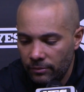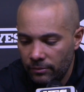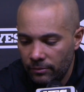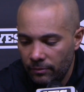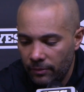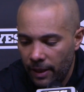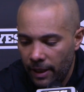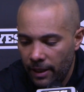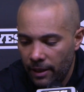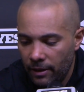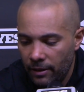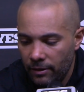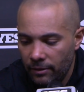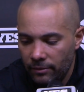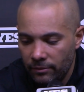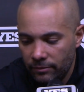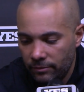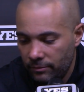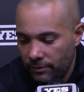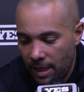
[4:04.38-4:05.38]

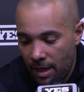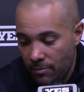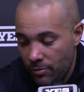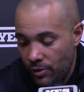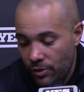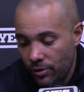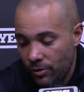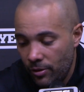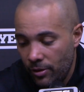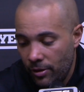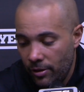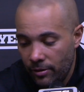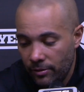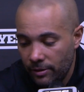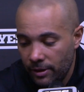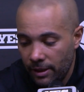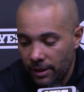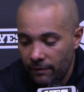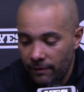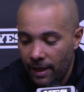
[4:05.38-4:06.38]
Ben, I'm sure
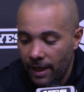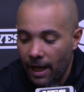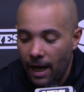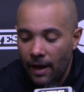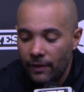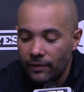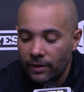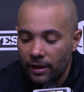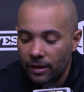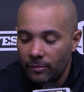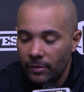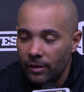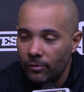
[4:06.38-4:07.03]
that if I ask him,